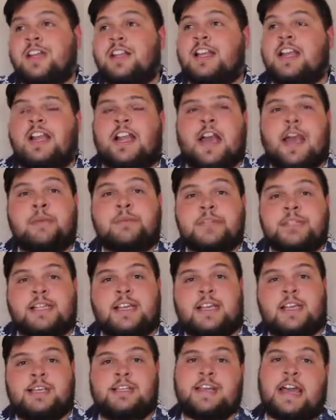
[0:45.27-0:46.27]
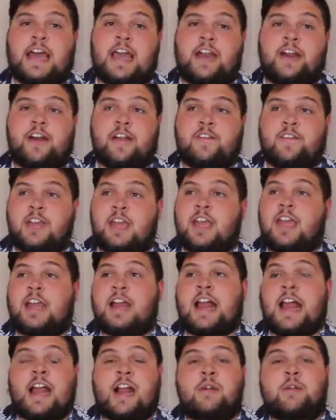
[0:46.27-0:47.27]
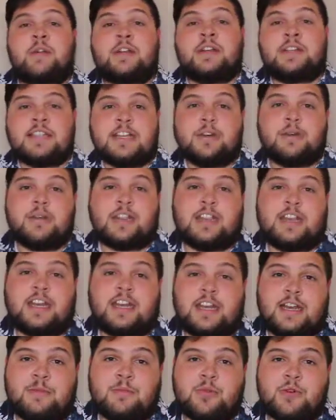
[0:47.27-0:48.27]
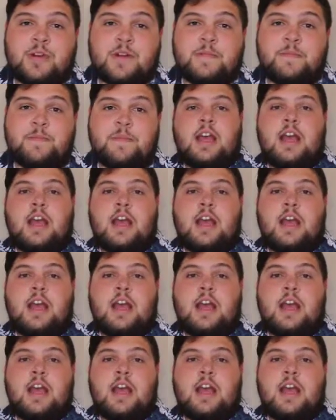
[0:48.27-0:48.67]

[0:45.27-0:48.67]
and like, I'm sick and tired of it, and I don't wanna deal with it anymore.